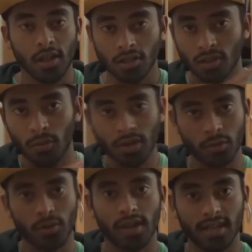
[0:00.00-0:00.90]
So I went
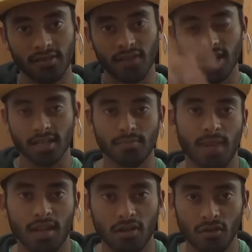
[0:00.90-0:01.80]
to all these events,
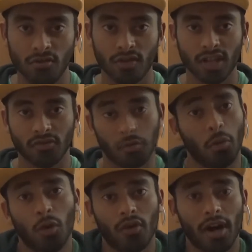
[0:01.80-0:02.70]
made new friends from
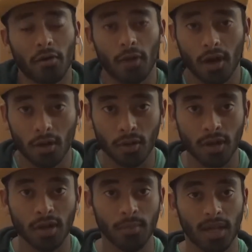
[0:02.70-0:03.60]
all around the
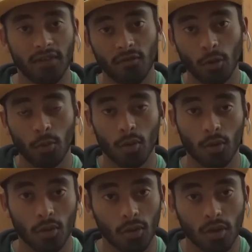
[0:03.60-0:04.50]
world, played
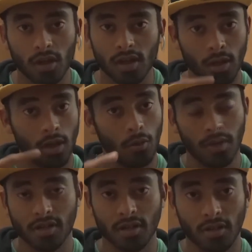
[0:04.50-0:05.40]
football,
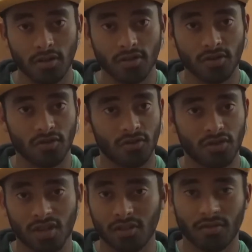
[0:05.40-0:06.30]
went to loads of
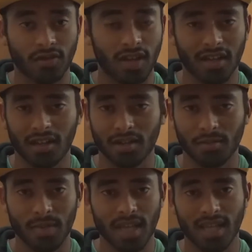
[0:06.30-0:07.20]
stuff like
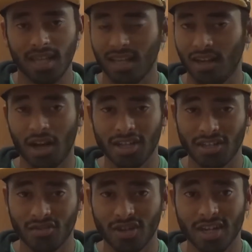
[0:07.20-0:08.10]
making ice
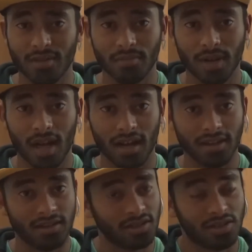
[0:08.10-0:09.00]
cream
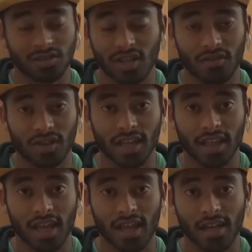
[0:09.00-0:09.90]
and just stuff like
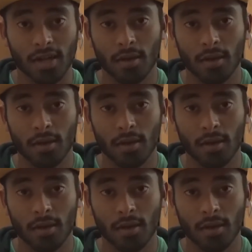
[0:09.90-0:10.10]
that,